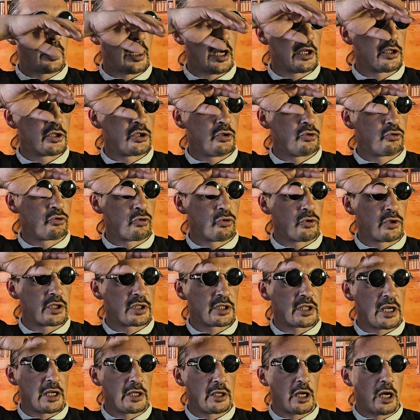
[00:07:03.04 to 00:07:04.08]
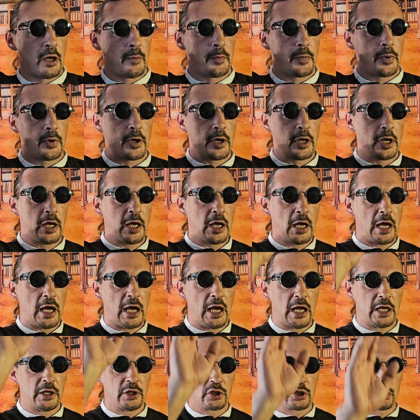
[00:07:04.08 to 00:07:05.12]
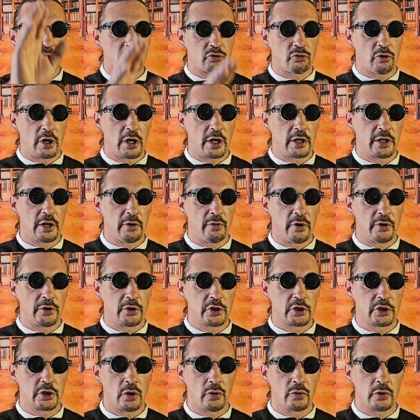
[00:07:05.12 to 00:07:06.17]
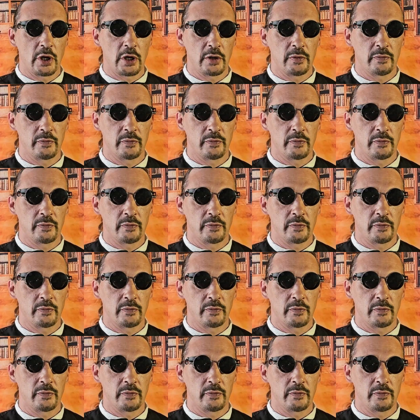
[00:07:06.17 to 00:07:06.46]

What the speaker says: as you draw this hand up and strike their other shoulder.